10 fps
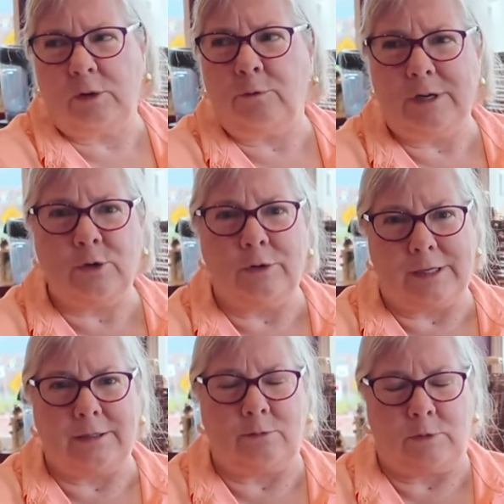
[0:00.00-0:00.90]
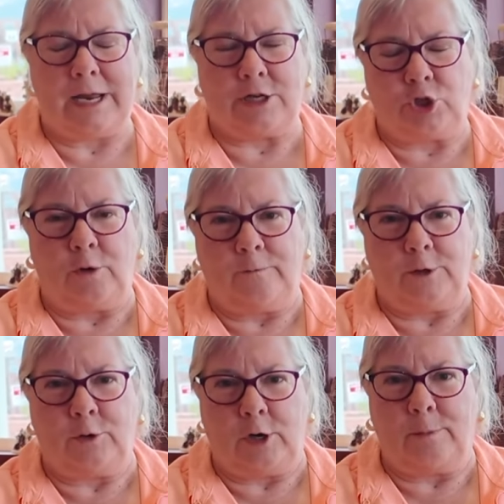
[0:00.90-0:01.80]
the freezer that's attached to your
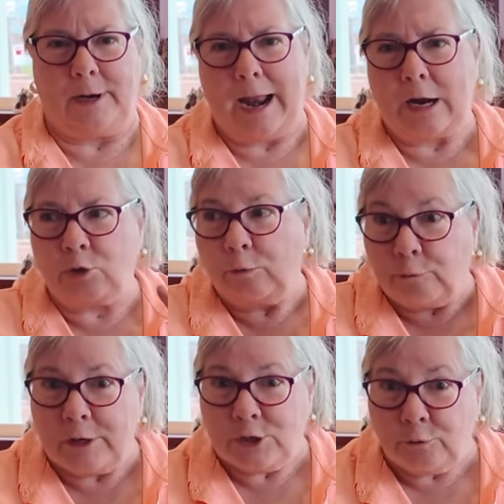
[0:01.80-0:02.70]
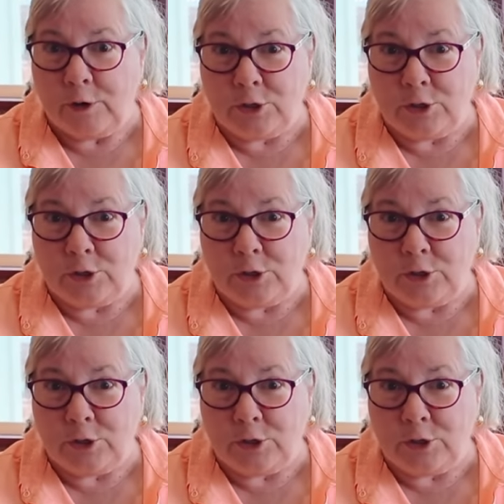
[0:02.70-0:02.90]
refrigerator, but an actual freezer,